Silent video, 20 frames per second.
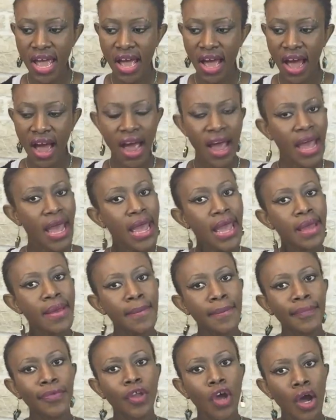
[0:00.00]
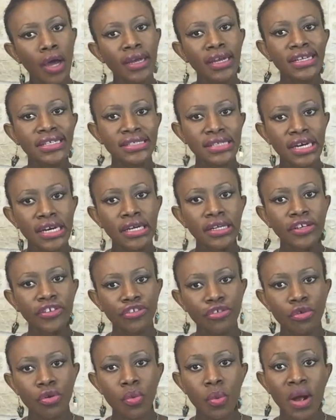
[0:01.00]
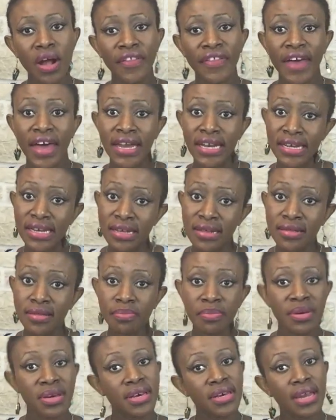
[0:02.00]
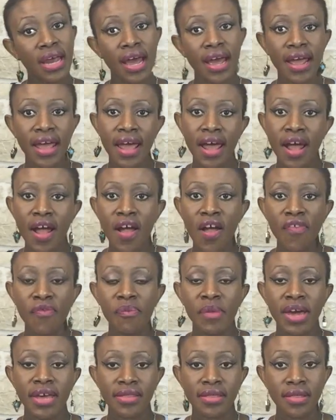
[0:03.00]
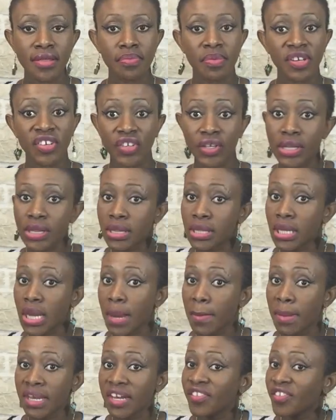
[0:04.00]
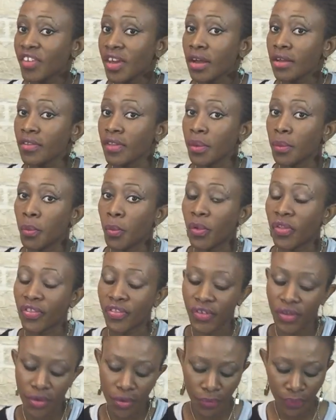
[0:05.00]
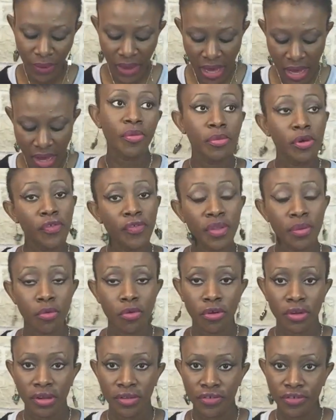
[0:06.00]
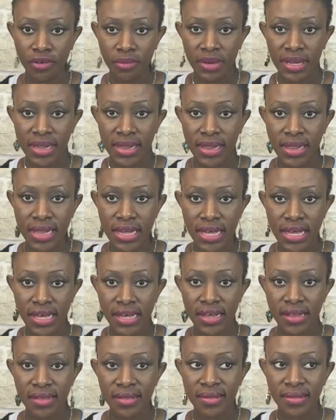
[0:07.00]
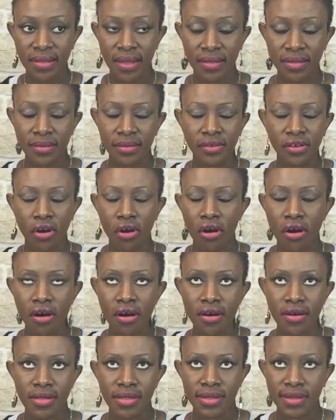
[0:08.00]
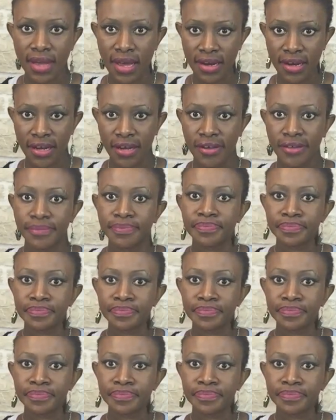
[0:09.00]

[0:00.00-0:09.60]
I am not entirely sure why that is, but I have my suspicions and I'm going to share them with you. The movie The Mortal Instruments is star-studded.